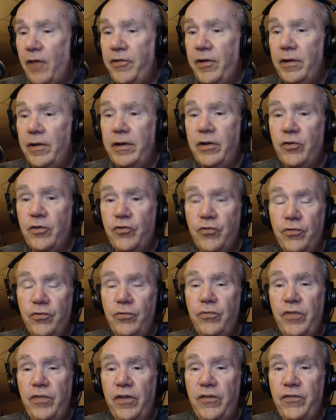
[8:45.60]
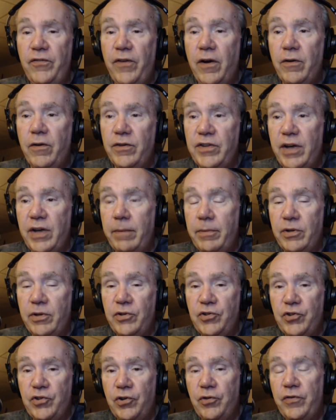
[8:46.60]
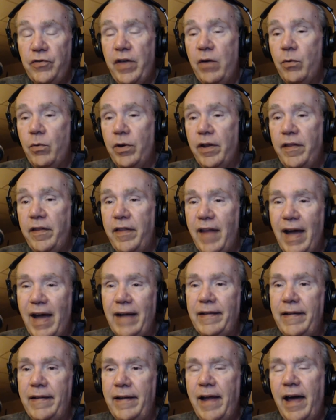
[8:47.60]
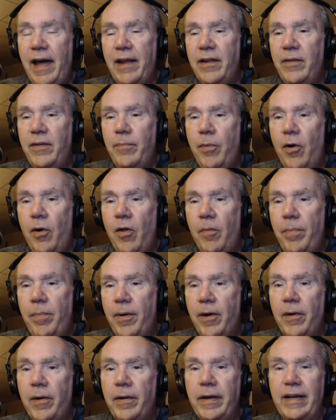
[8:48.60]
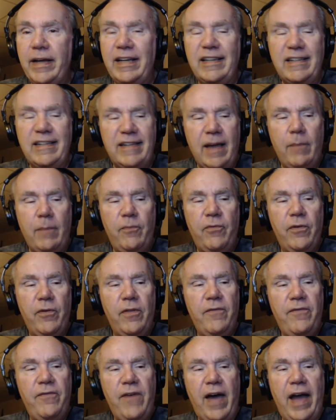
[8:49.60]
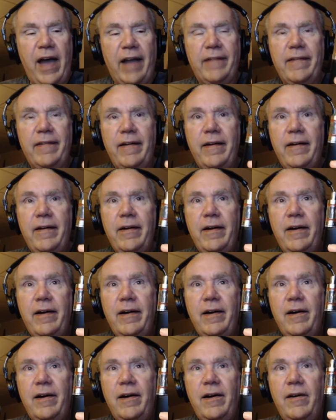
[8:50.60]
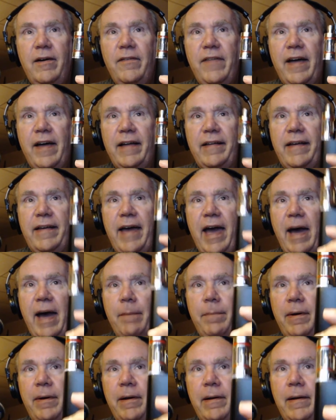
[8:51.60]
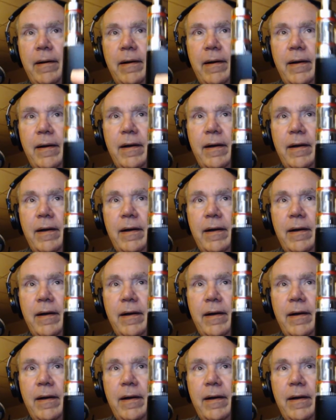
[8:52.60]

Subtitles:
I'll tell you the truth, as far as I'm concerned, they would have knocked it out of the ballpark except for the fact of that gap.